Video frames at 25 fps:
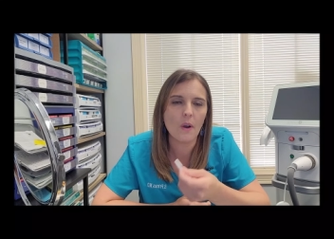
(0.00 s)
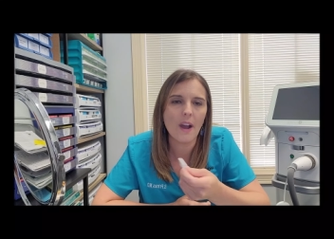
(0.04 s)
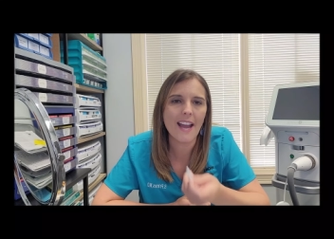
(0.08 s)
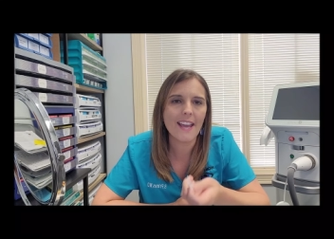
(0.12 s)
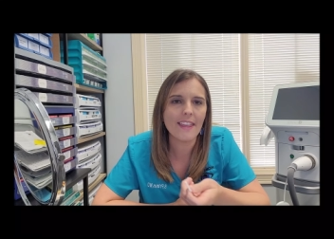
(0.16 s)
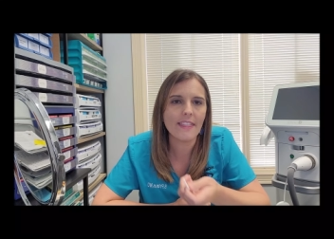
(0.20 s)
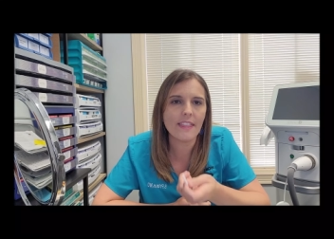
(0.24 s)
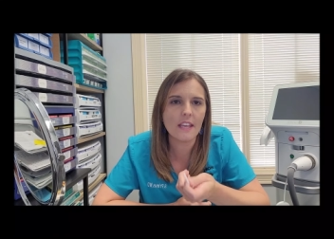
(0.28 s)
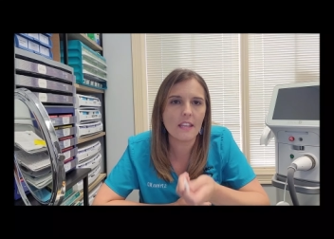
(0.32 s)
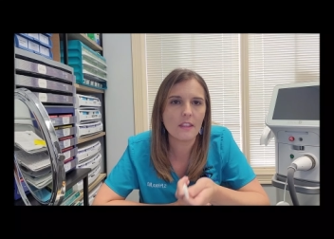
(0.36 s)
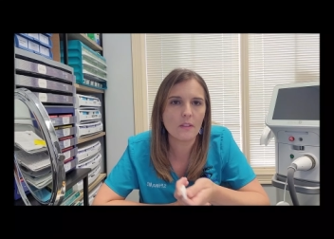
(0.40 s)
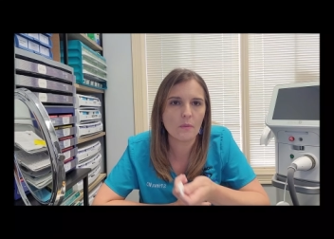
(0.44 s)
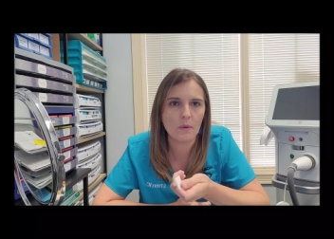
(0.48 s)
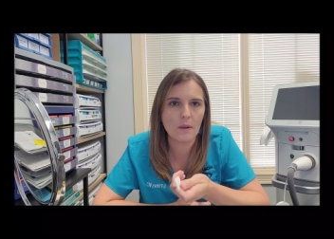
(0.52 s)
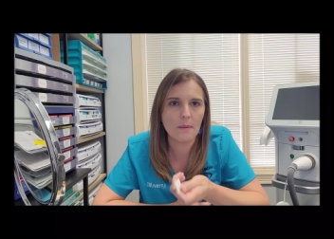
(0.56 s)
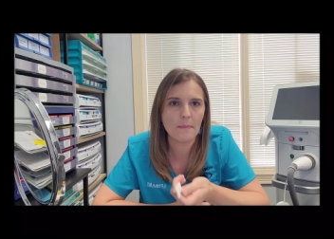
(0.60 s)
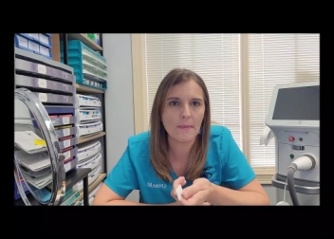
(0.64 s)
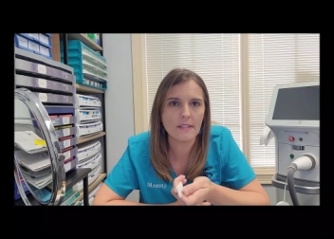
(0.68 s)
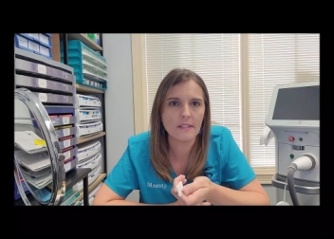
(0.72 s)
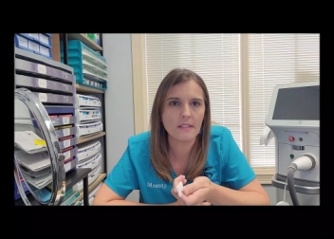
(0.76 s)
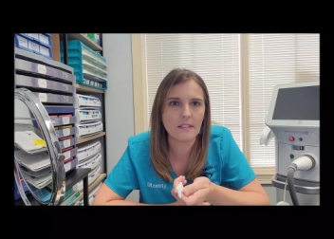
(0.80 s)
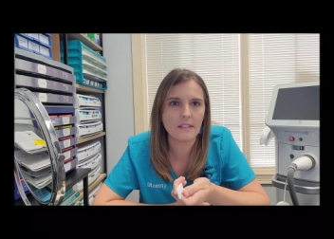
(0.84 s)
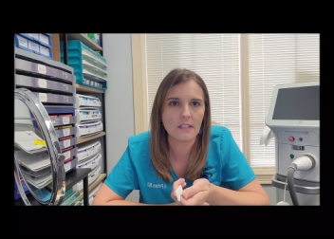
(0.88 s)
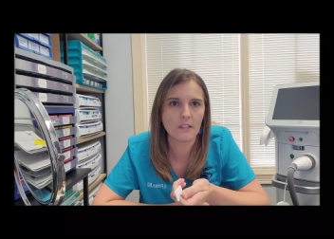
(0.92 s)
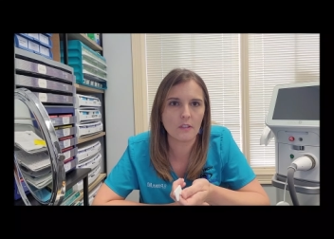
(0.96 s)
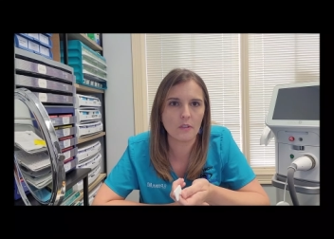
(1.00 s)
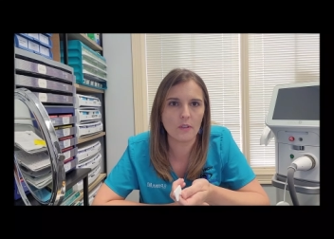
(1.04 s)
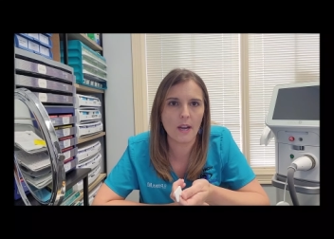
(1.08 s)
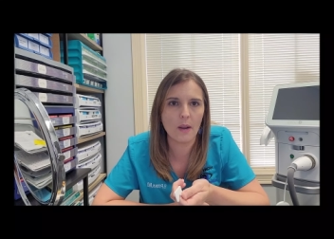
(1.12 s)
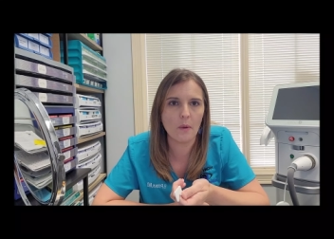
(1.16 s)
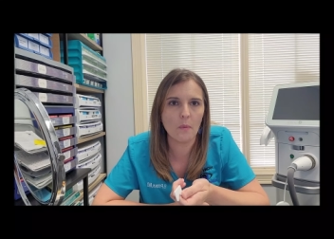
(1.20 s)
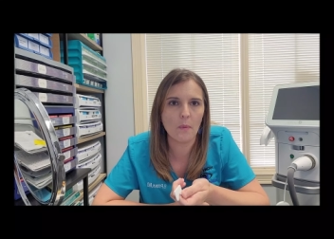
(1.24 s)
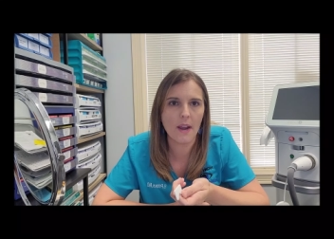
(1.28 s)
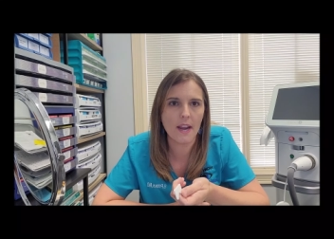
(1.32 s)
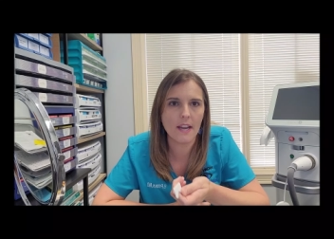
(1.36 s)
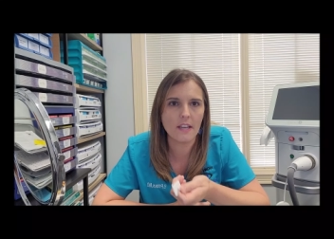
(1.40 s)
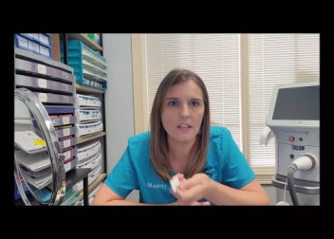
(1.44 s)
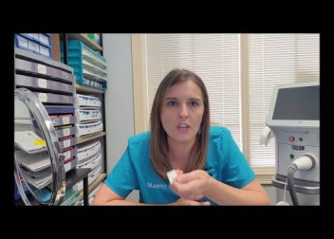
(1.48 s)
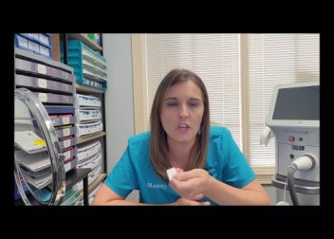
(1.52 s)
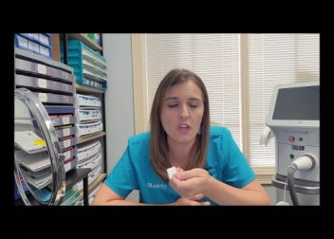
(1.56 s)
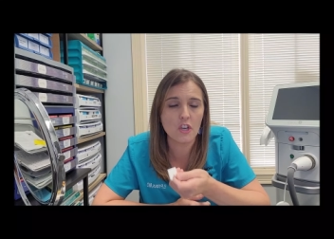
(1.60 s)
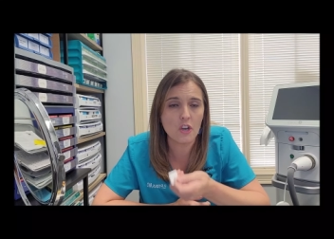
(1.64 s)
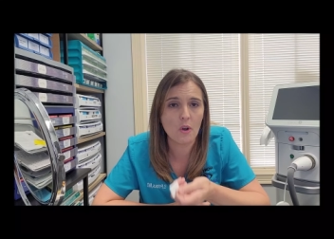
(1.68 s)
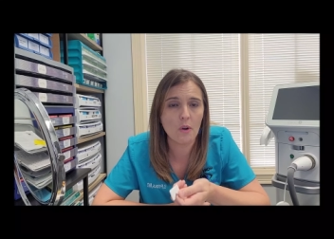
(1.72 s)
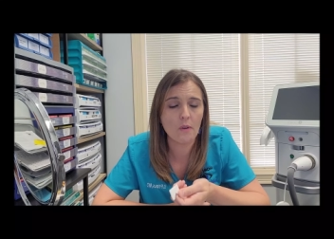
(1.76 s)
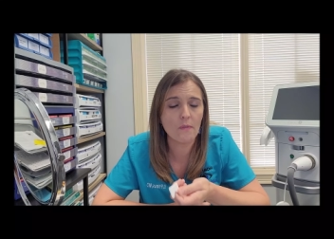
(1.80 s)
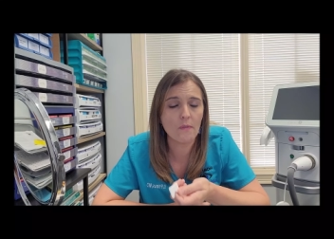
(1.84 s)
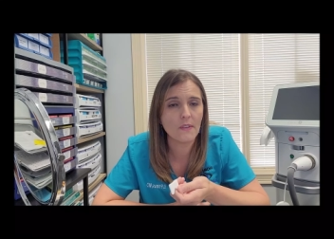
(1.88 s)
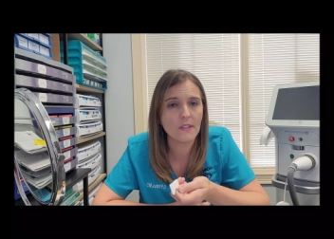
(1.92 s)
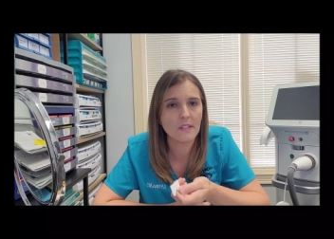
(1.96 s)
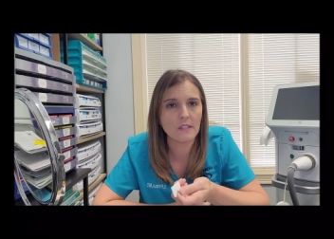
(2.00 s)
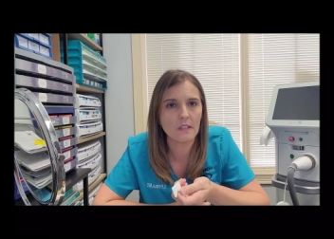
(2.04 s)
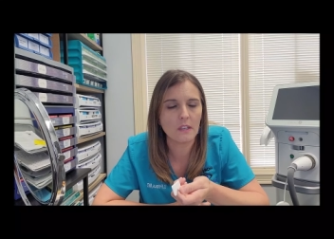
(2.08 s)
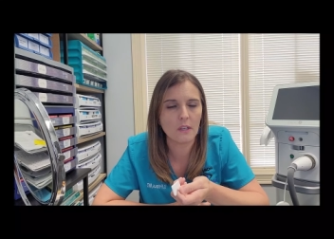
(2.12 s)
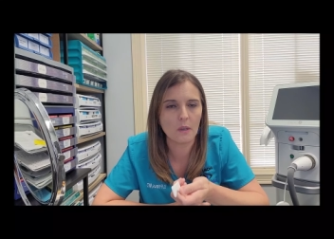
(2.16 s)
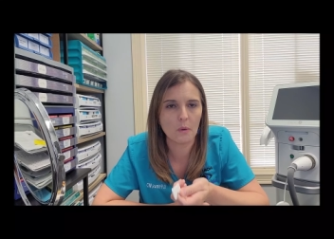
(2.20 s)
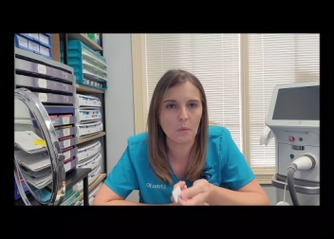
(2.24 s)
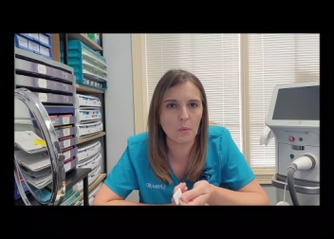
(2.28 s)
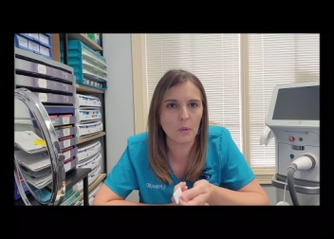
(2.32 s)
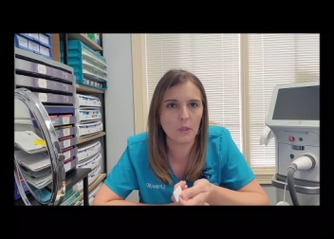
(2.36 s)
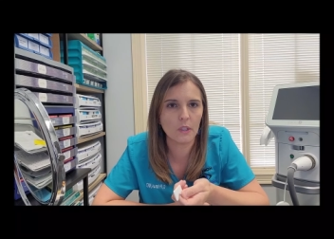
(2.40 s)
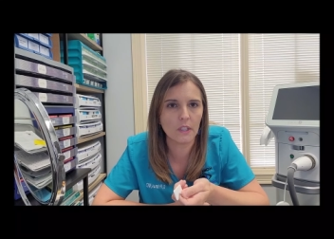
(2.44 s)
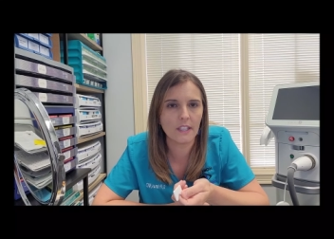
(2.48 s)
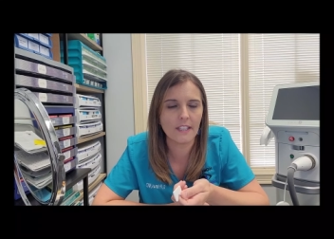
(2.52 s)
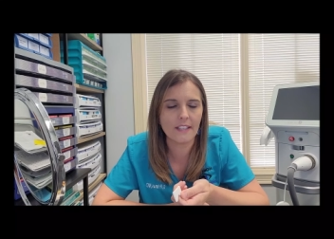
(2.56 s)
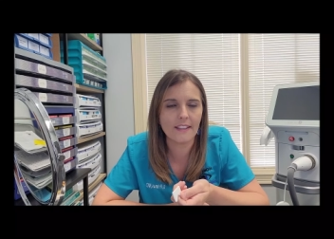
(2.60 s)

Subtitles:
I think 3 months is a great way to know if it's going to work.